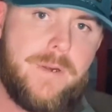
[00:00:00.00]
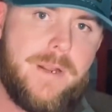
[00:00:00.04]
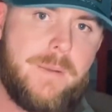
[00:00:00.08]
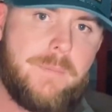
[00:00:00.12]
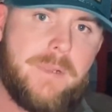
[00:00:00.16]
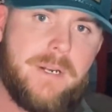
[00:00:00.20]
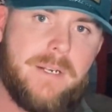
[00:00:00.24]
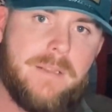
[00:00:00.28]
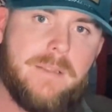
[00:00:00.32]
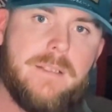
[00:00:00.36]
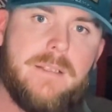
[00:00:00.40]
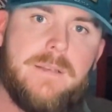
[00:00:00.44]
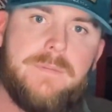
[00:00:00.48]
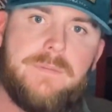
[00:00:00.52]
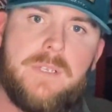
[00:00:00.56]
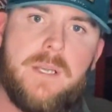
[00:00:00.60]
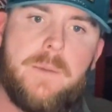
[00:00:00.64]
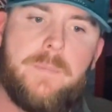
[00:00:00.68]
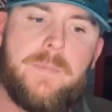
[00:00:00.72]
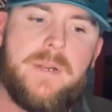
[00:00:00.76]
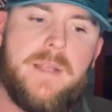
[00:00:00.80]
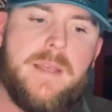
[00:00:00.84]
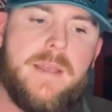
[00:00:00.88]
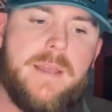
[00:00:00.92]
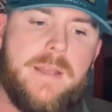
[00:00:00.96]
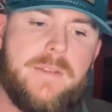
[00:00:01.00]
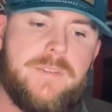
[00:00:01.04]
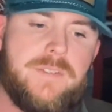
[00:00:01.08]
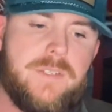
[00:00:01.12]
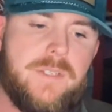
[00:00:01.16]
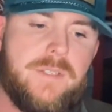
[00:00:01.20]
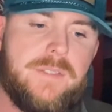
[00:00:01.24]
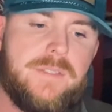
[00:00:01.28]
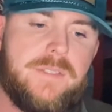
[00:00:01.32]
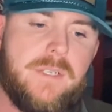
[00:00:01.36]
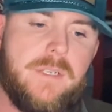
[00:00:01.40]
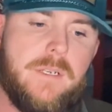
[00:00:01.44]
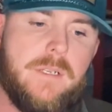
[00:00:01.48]
I'm going to lift up an edge and
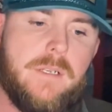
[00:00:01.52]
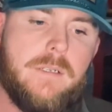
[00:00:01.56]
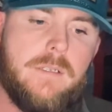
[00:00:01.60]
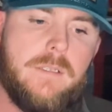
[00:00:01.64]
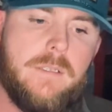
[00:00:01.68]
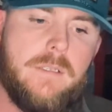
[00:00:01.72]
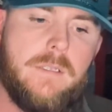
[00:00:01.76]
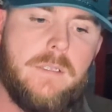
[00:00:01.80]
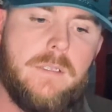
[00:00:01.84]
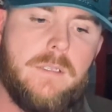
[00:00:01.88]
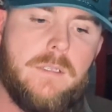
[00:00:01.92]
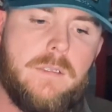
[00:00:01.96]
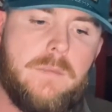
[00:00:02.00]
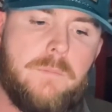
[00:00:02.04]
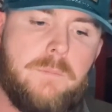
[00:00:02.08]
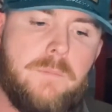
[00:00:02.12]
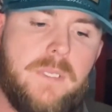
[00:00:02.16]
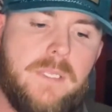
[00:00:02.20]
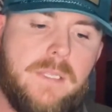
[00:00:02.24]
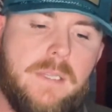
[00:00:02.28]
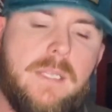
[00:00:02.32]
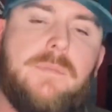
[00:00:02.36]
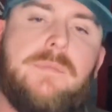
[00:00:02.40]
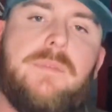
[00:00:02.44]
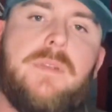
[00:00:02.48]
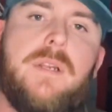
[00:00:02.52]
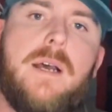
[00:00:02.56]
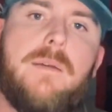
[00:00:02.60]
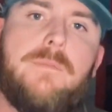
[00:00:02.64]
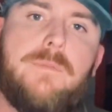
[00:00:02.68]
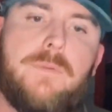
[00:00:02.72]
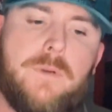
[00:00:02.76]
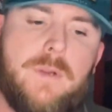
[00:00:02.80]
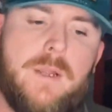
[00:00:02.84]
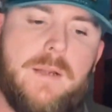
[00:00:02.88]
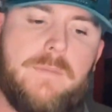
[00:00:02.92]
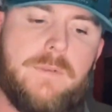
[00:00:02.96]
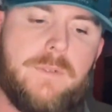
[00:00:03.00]
it's going to be lifted up
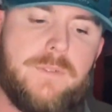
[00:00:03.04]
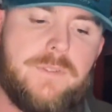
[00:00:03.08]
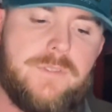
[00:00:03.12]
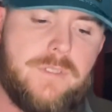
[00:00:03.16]
forever.